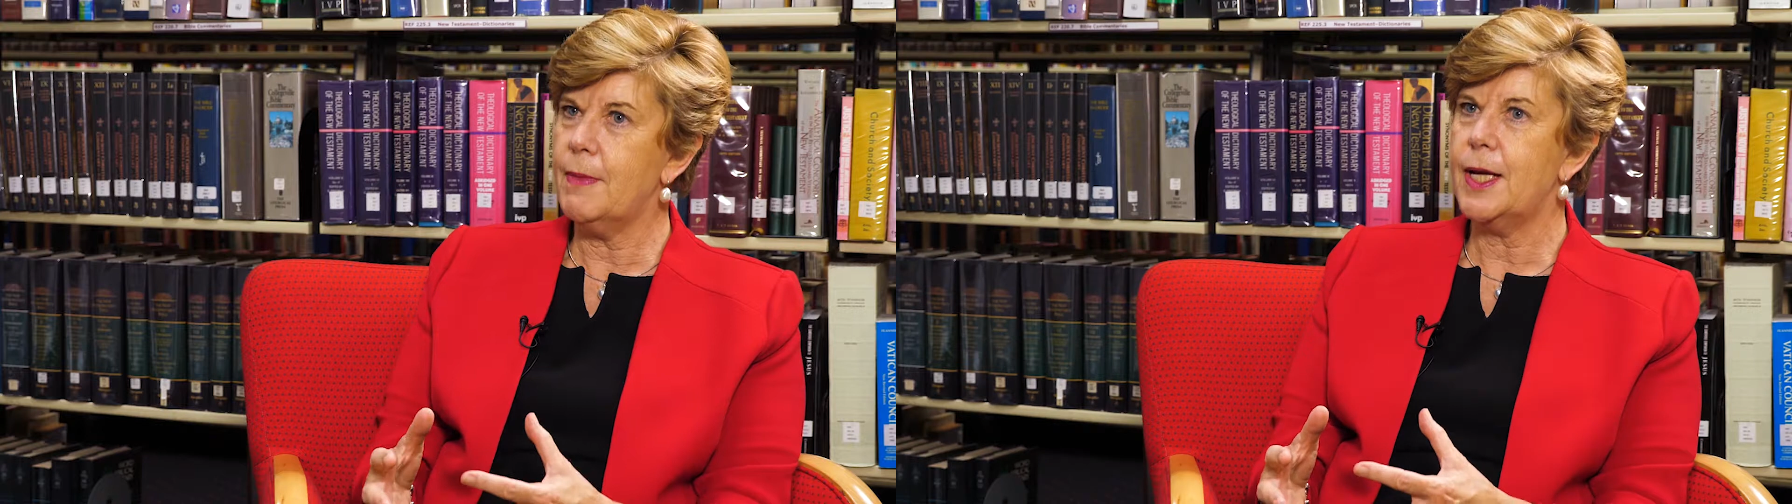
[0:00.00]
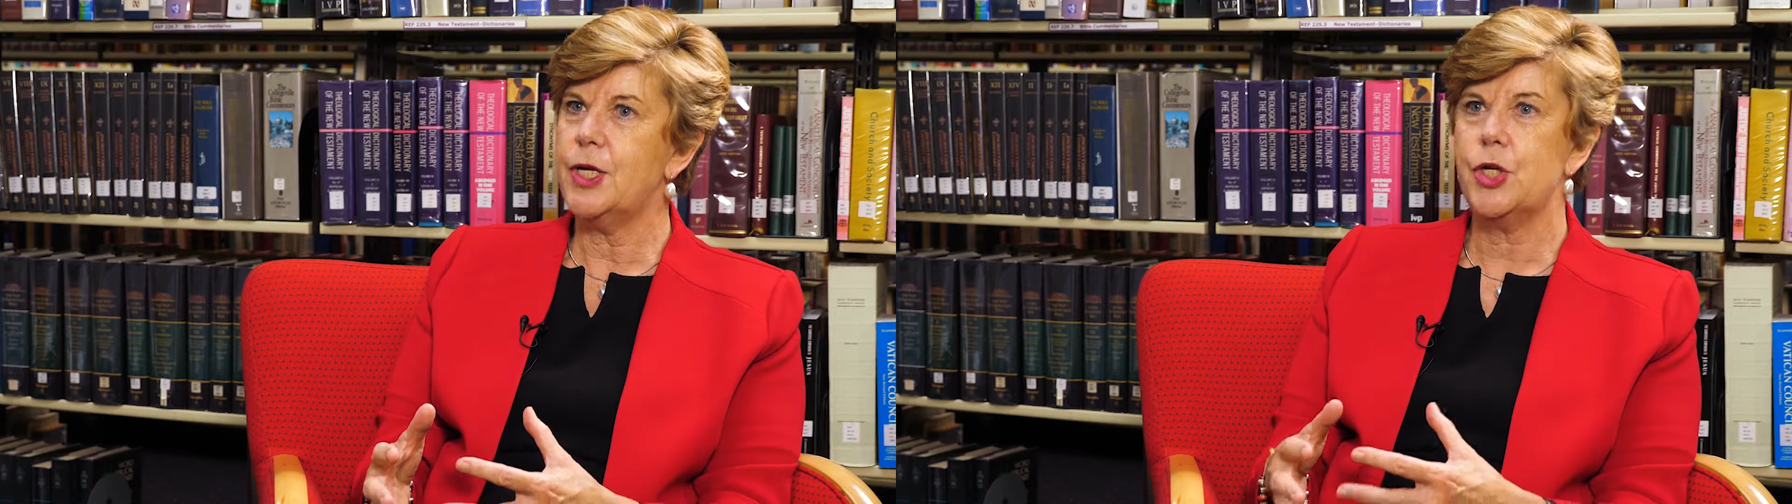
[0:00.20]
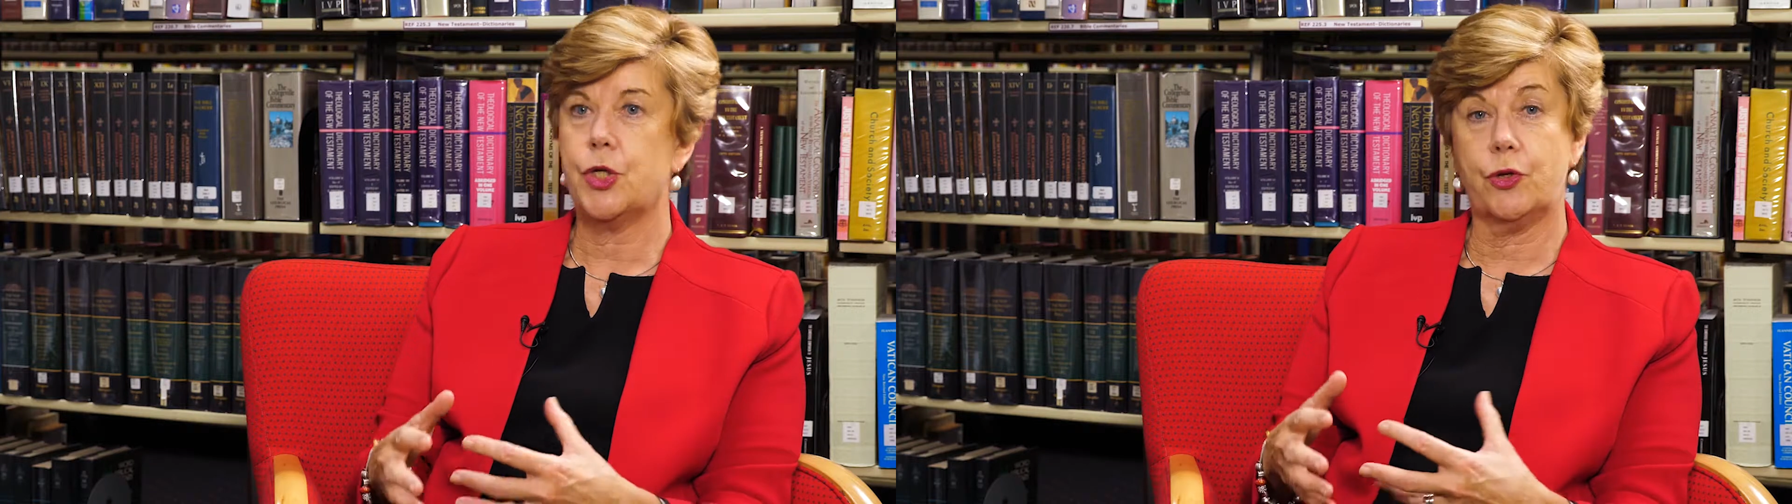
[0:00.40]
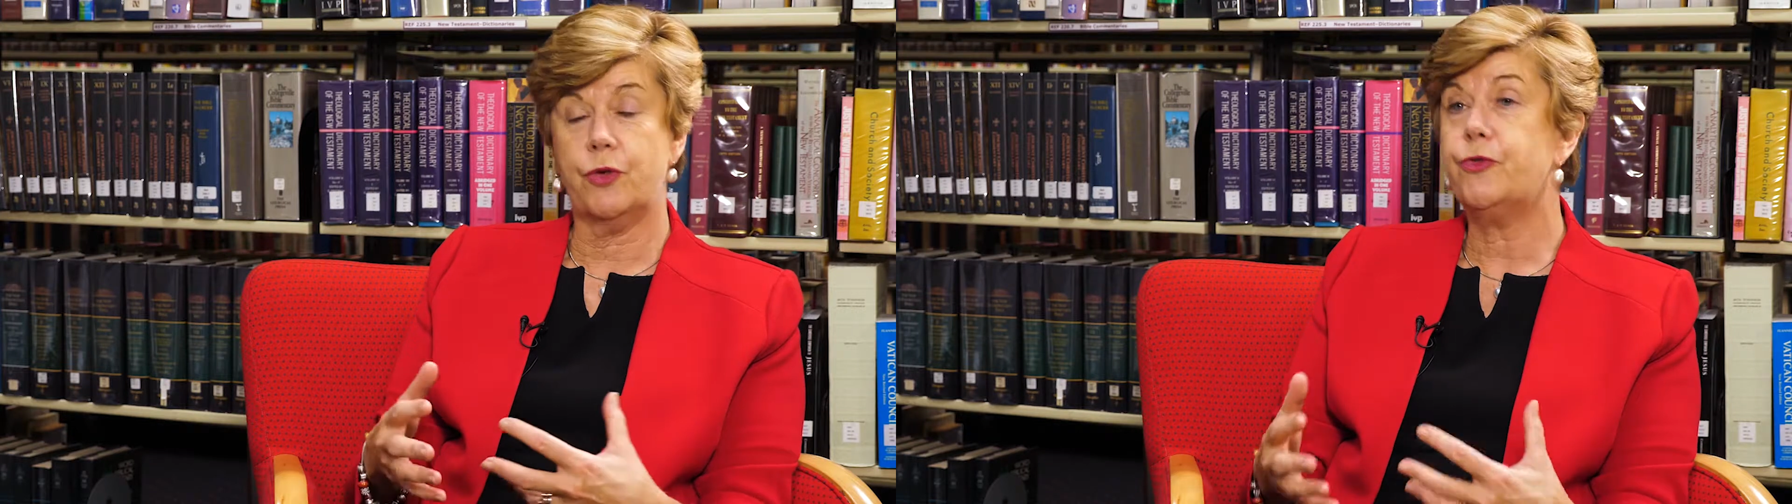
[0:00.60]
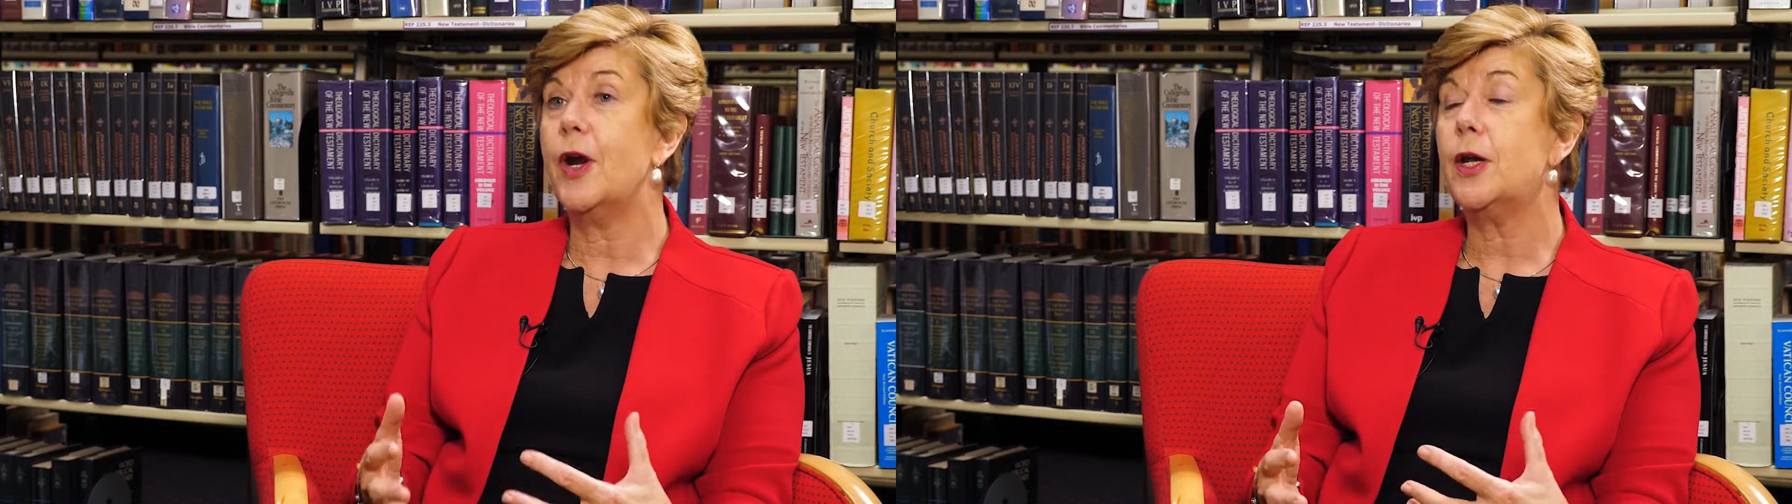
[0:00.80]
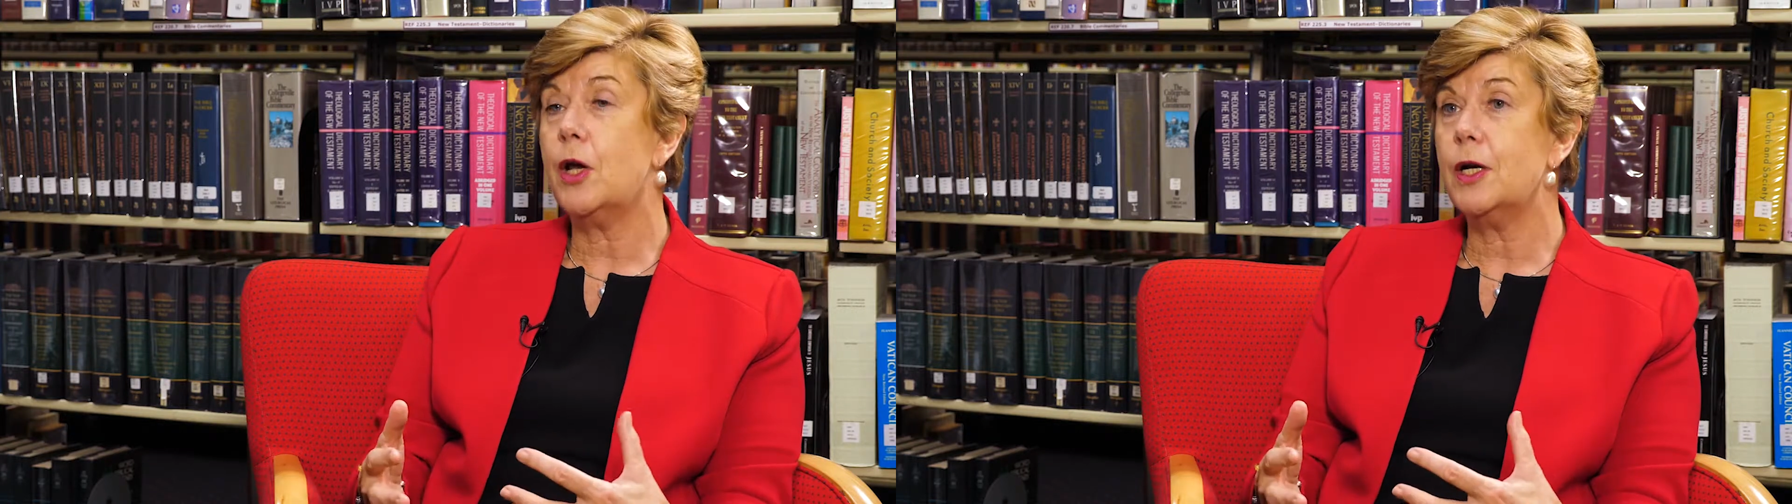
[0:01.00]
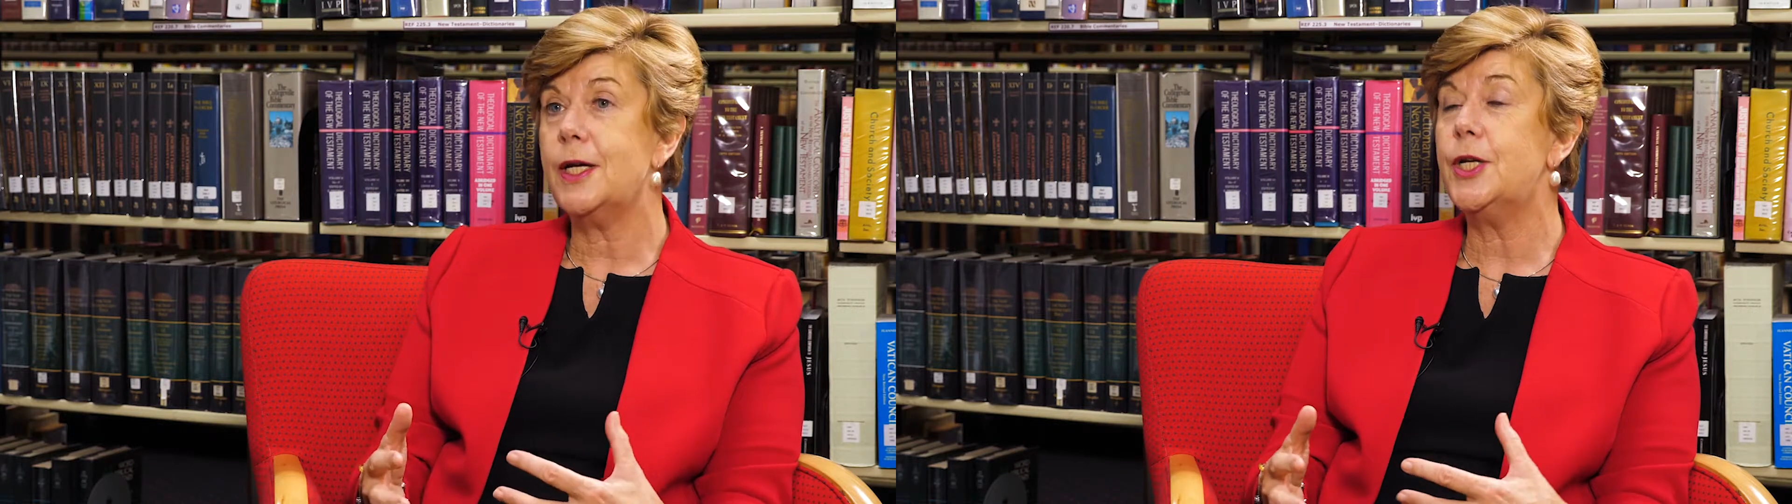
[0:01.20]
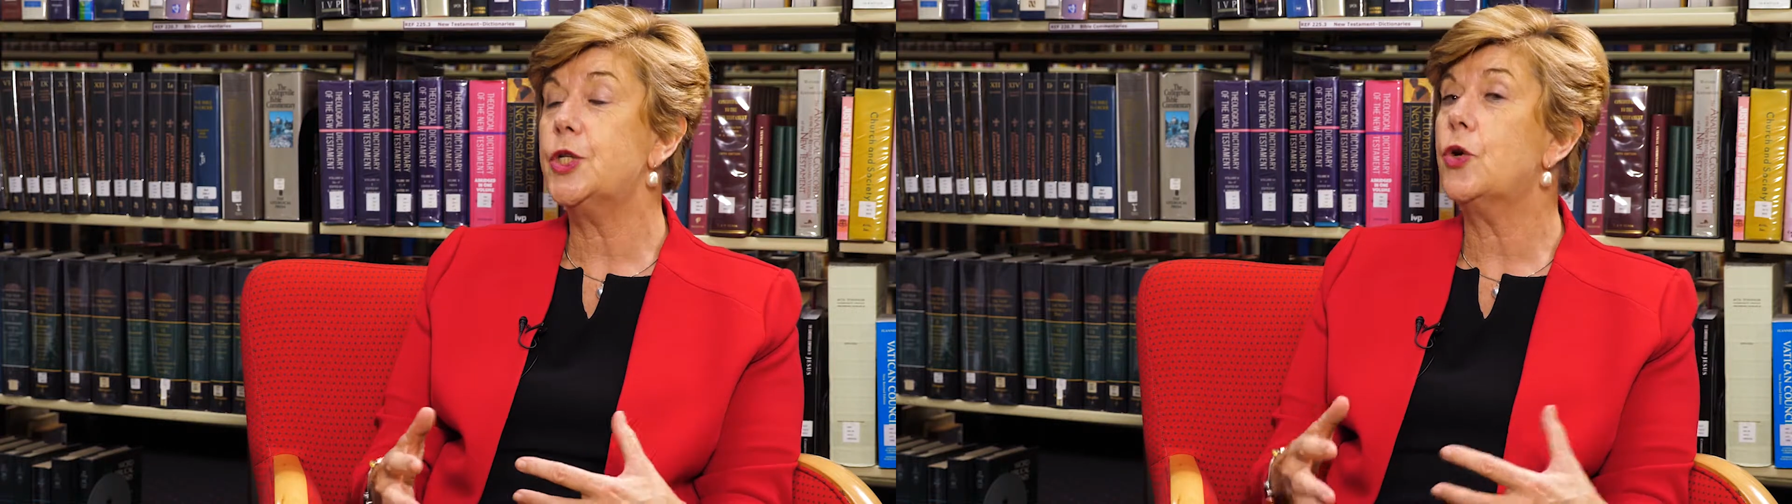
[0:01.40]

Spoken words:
managers or the frontline leaders,